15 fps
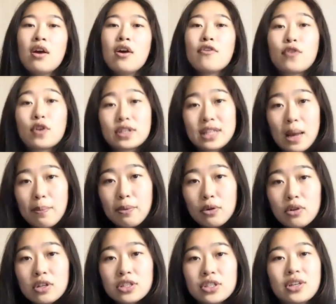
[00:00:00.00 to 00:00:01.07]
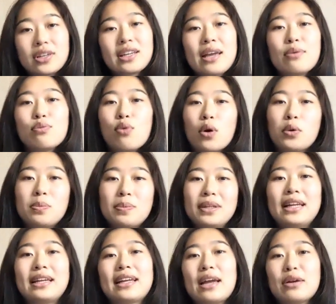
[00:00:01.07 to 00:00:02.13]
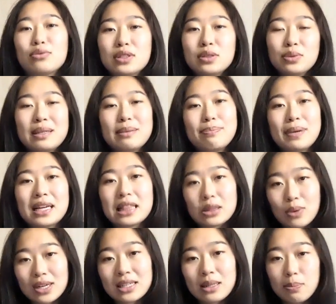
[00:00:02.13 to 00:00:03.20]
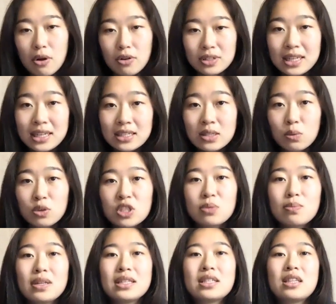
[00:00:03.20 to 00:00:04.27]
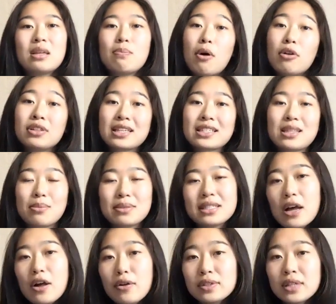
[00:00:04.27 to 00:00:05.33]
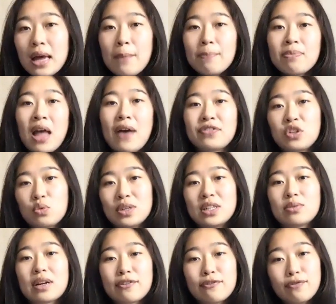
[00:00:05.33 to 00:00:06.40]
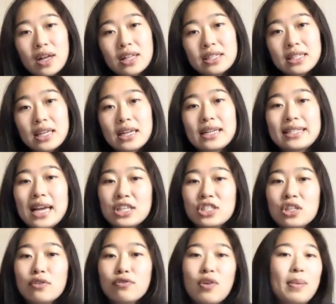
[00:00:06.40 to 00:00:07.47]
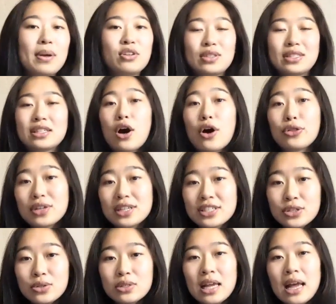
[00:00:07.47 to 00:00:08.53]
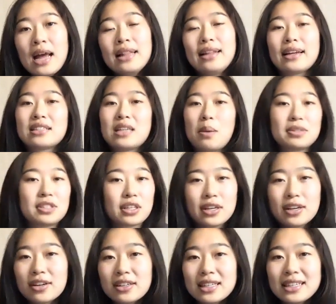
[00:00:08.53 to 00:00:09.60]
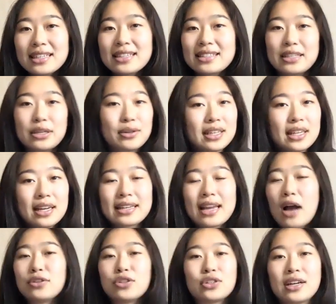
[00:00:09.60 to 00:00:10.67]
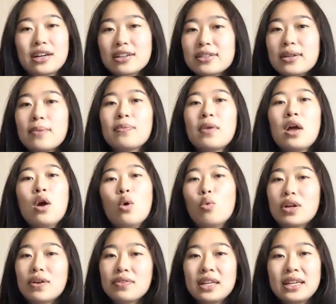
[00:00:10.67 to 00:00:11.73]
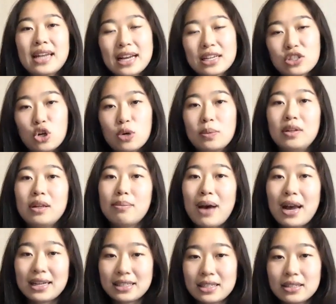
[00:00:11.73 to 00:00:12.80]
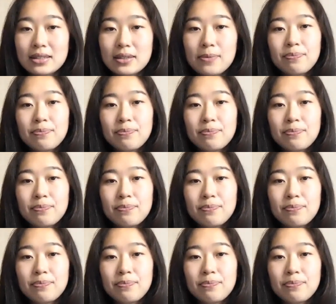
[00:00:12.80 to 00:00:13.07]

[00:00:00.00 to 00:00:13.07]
For example, starting a war would be like a really big threat to the Baltics, which means that the Baltics themselves have to redirect funds and attention from addressing other issues like cybersecurity, Syria, counterterrorism, whatever the next terminal impact is.